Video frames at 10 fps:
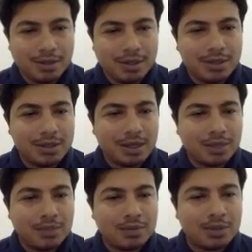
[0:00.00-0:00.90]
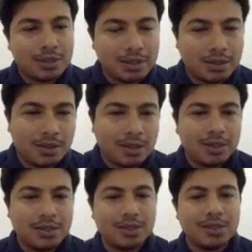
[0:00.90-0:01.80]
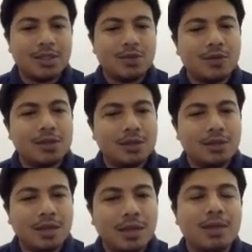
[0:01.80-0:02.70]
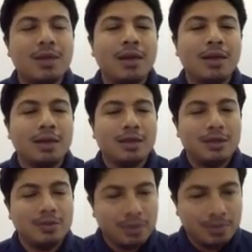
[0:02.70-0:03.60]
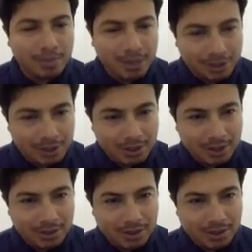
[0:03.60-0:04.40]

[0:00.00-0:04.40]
It is hypothetical. It is a situation that you imagine.